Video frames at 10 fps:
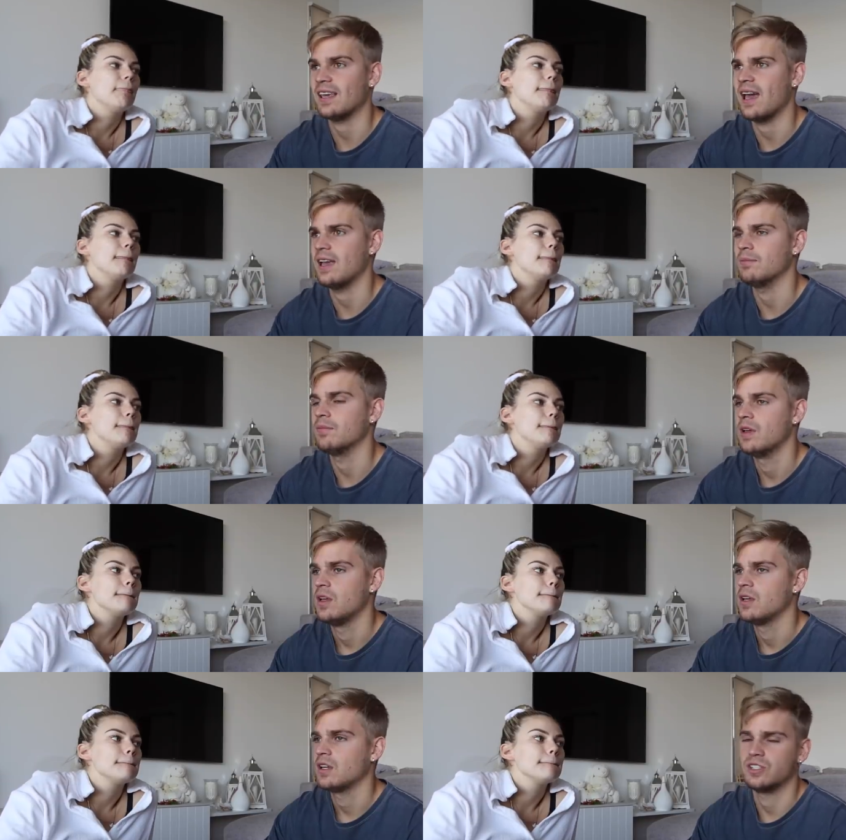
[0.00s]
Speaker 1: came,
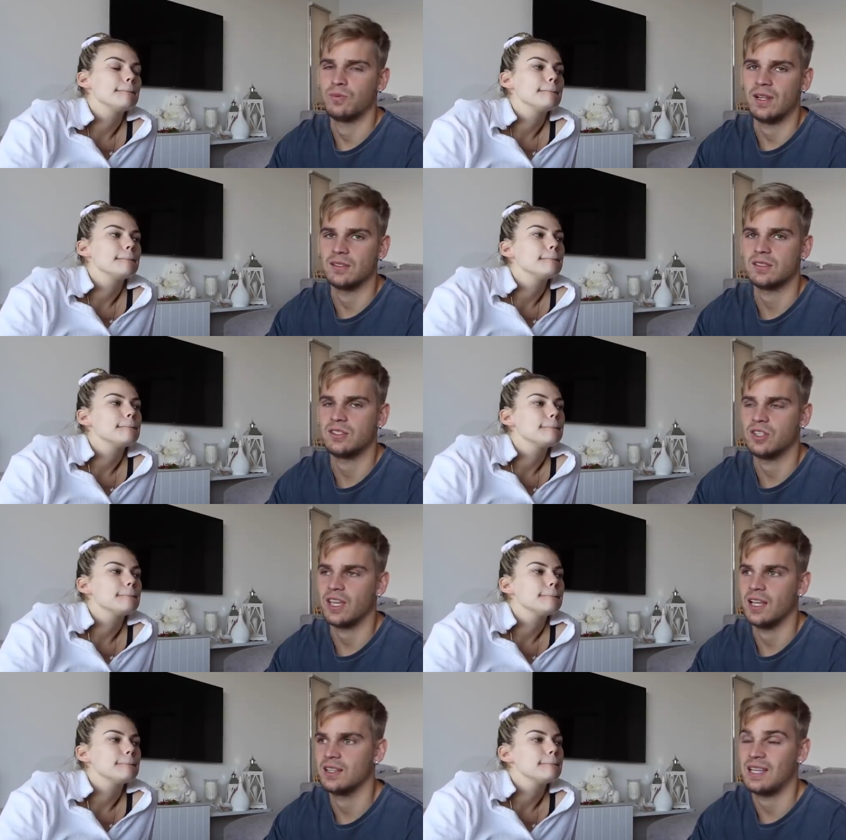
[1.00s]
because once you
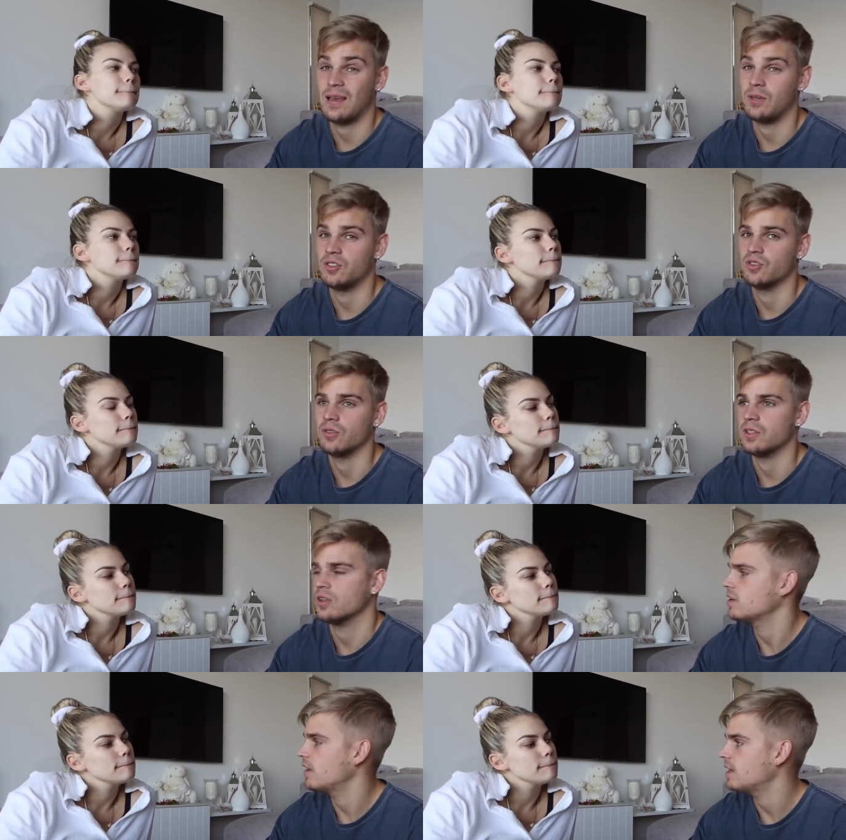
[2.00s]
get the epidural, you're
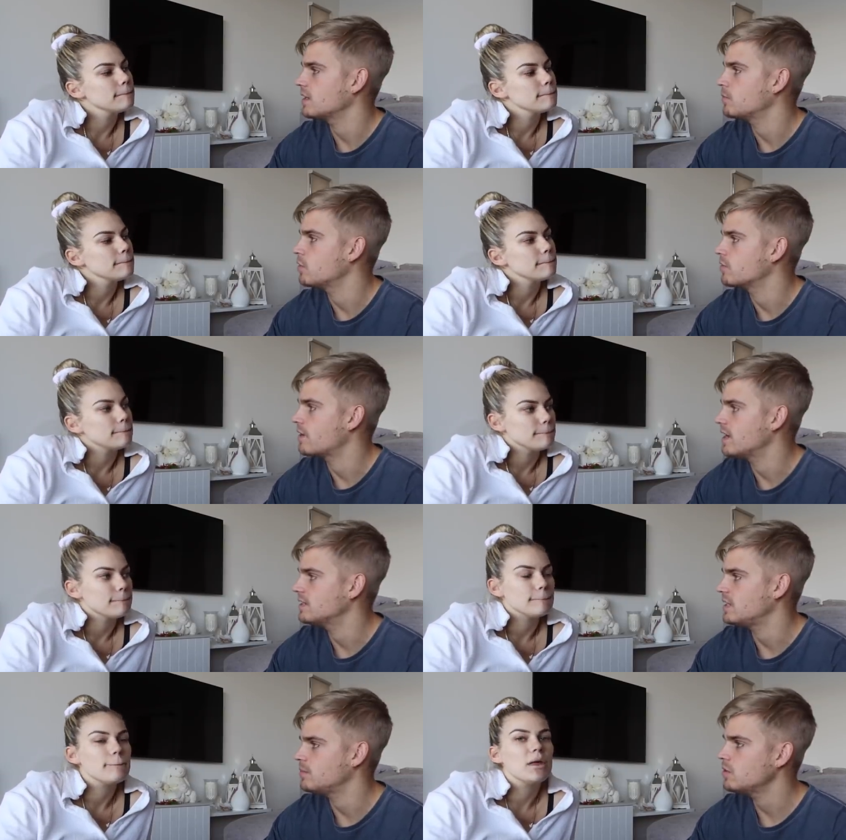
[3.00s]
not allowed to move
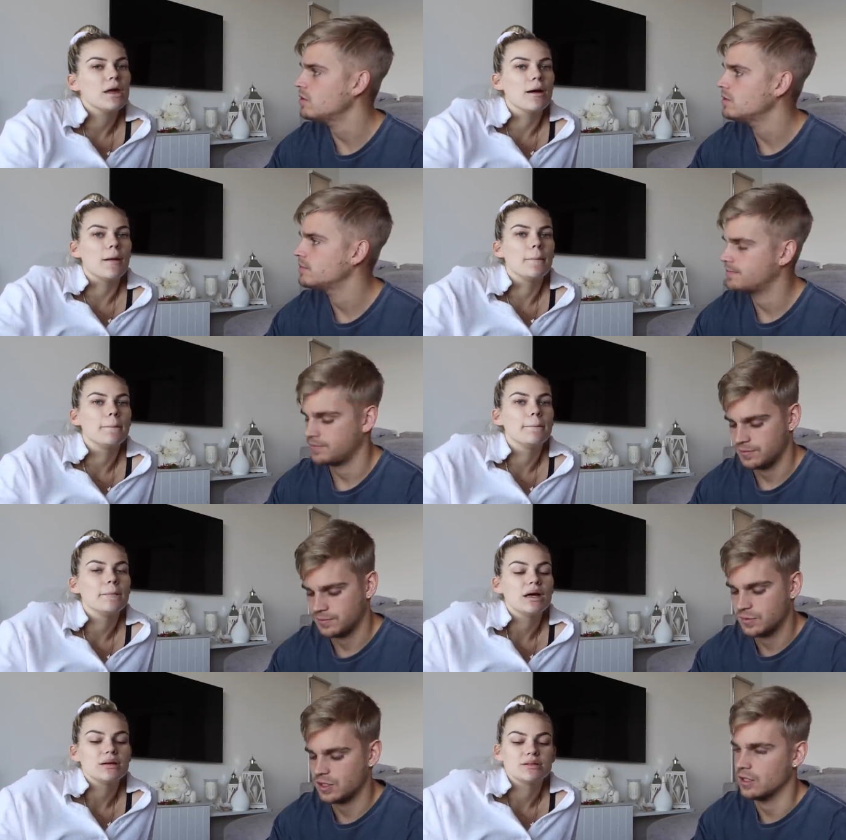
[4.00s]
around anymore. Yeah.
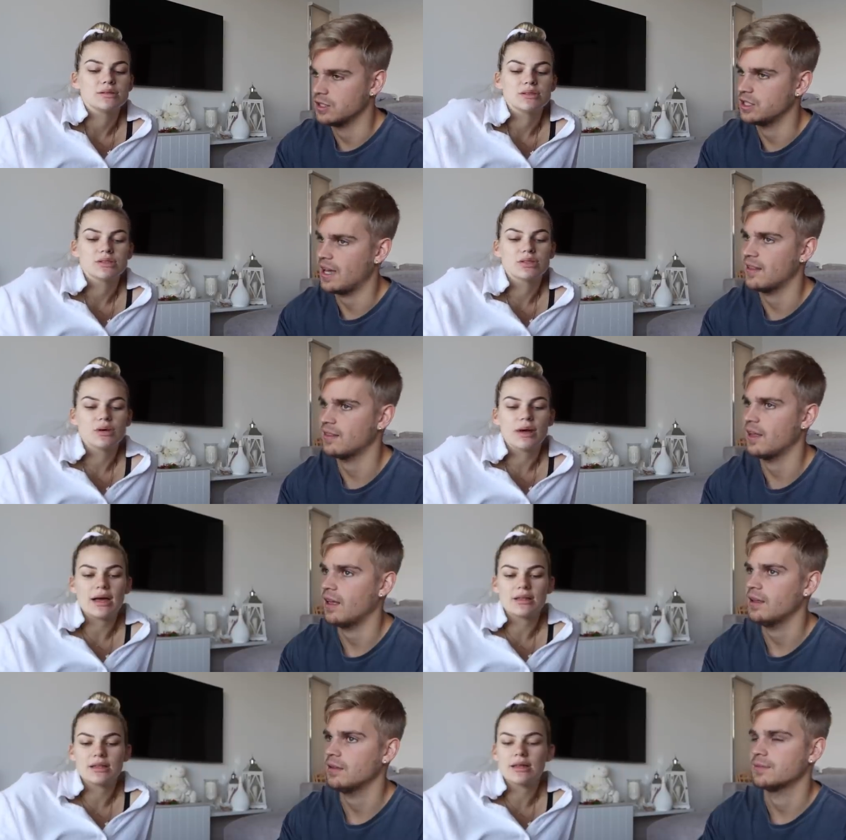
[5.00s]
So she had. So that. I
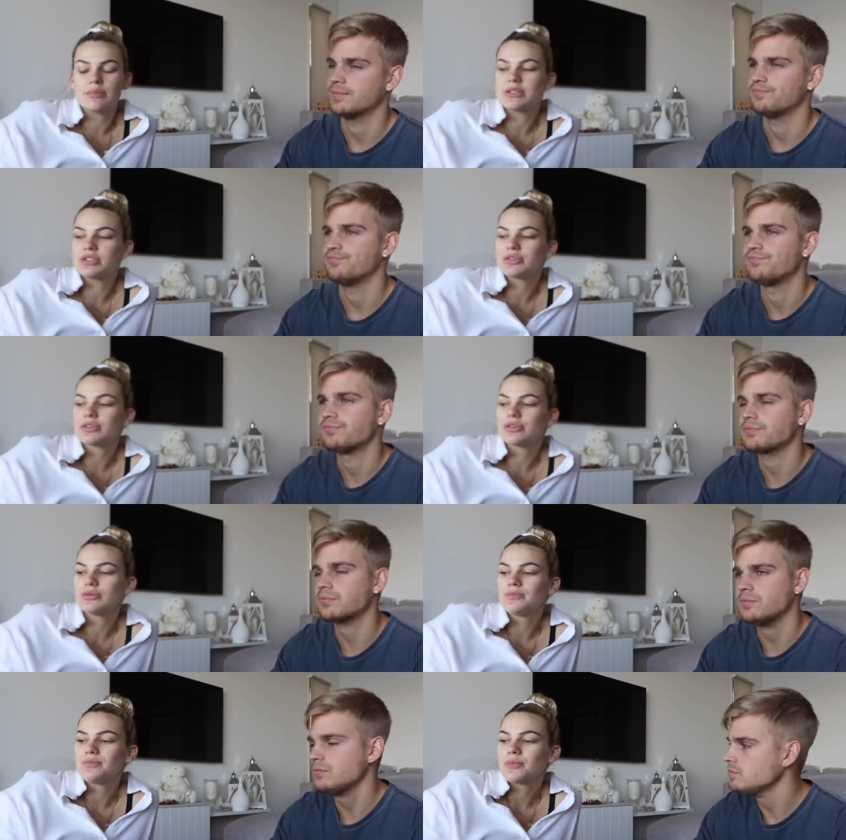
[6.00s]
had the
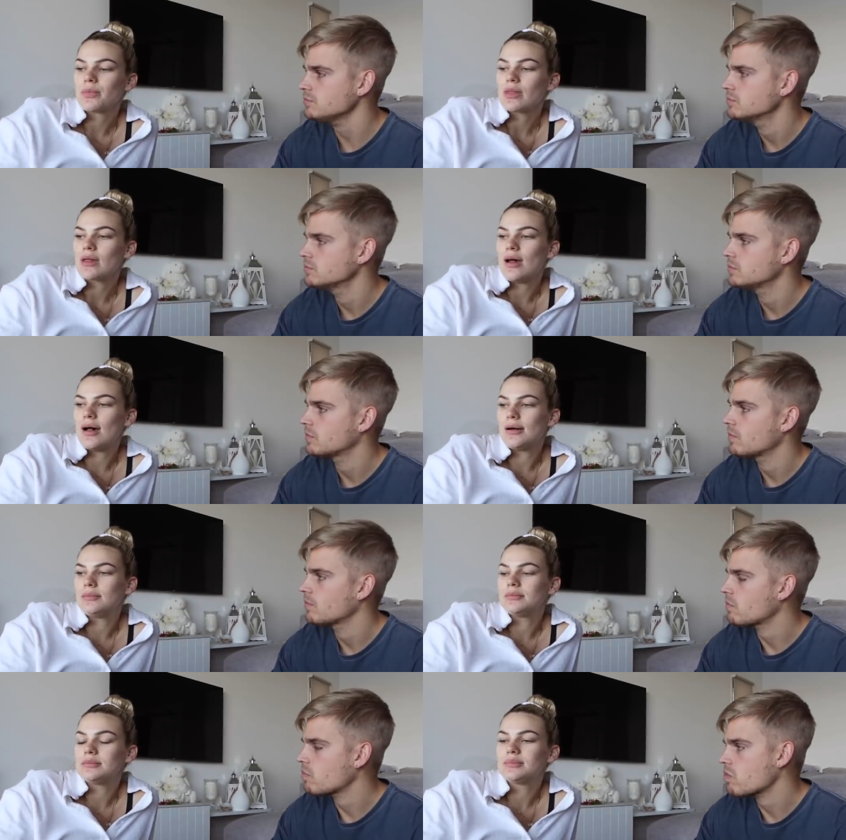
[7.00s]
Speaker 2: epidural.
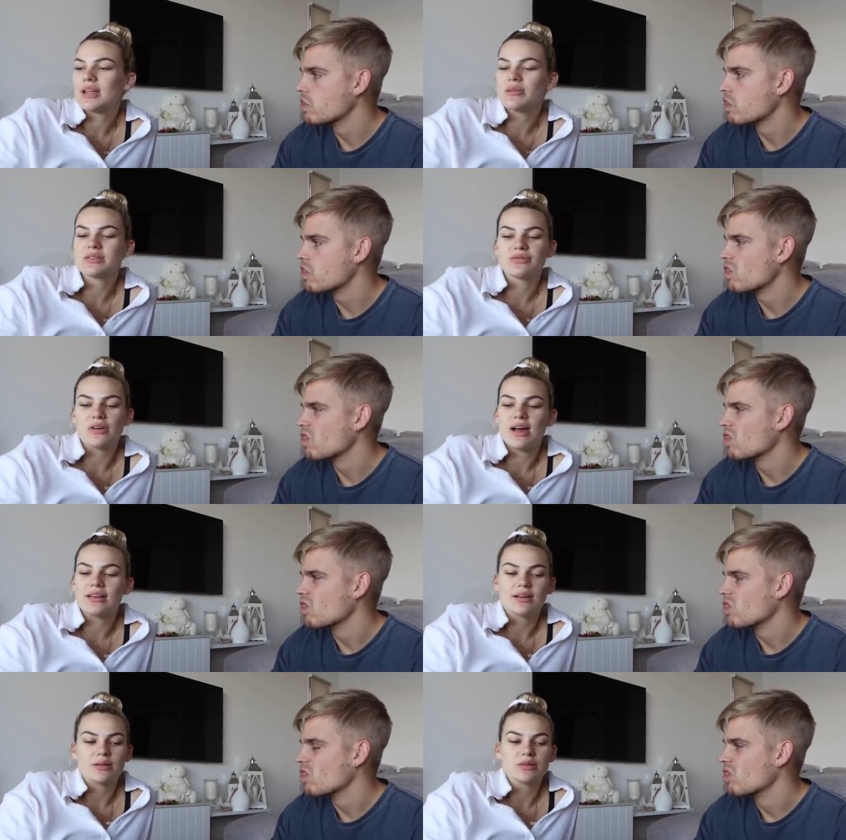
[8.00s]
Um, that was
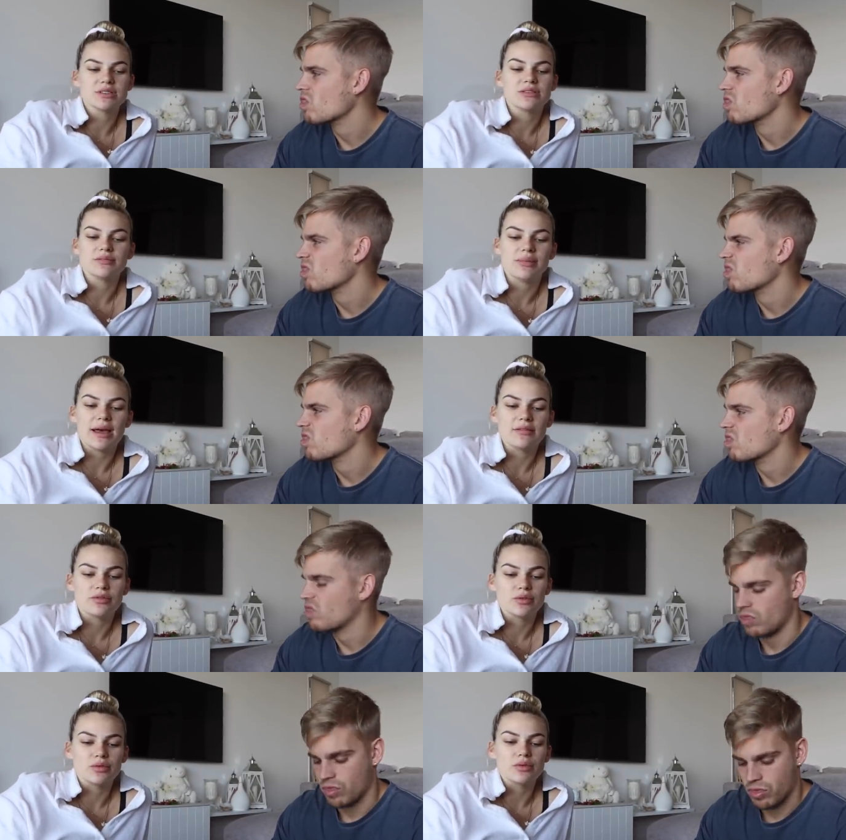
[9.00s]
fine. Like wasn't
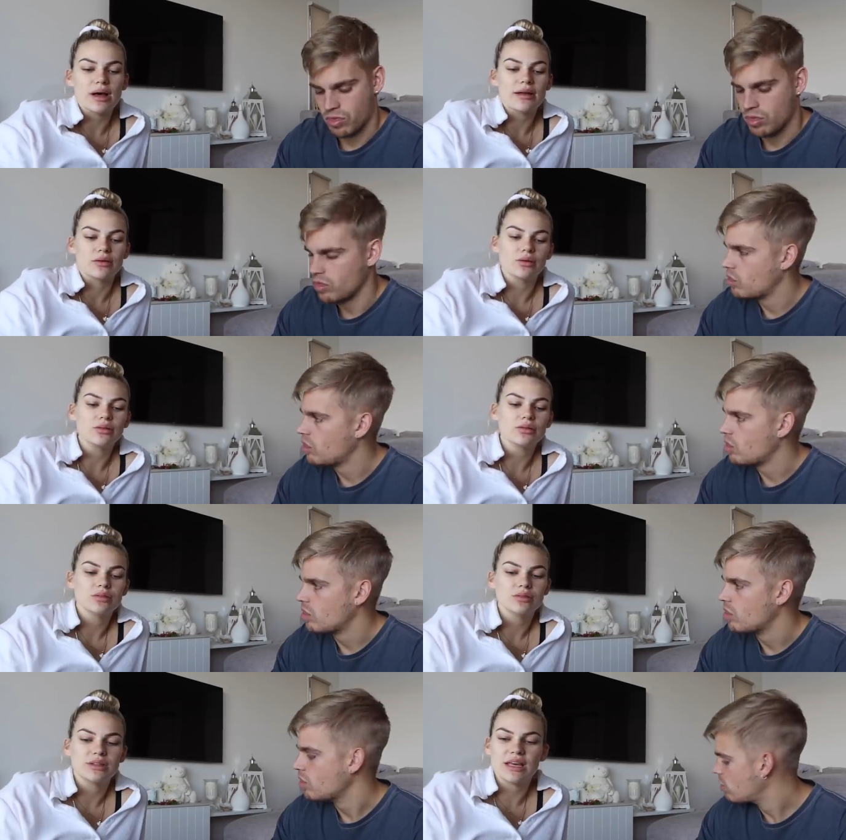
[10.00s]
painful at all.
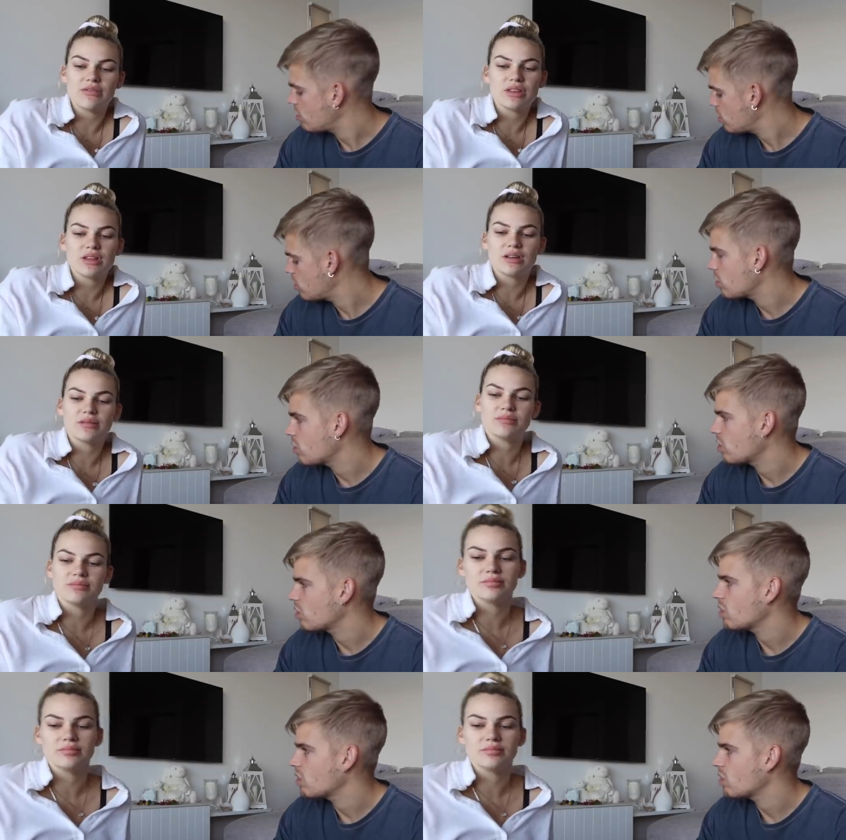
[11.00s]
The, even the